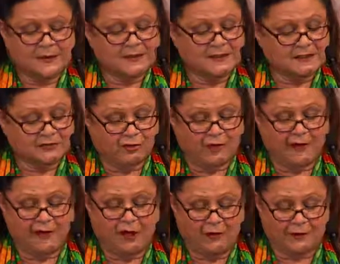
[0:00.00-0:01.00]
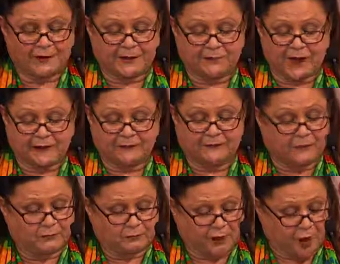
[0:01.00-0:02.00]
This treaty offered
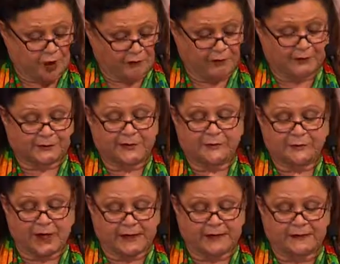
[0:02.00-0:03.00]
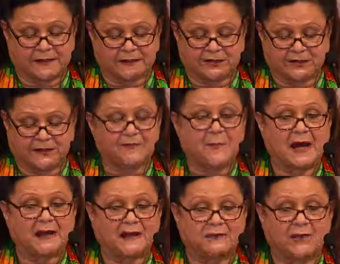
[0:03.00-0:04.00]
offered recognition of
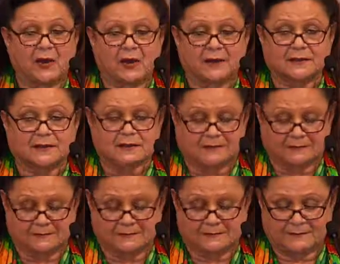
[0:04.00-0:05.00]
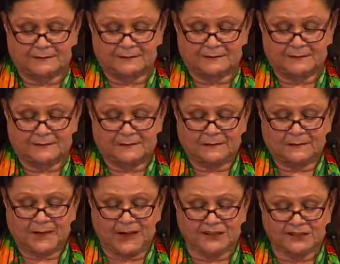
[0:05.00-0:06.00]
Māori rights
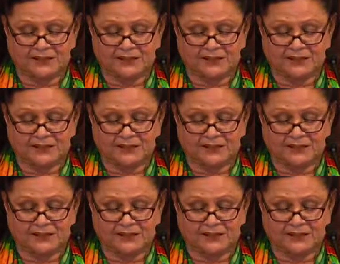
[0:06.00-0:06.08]
and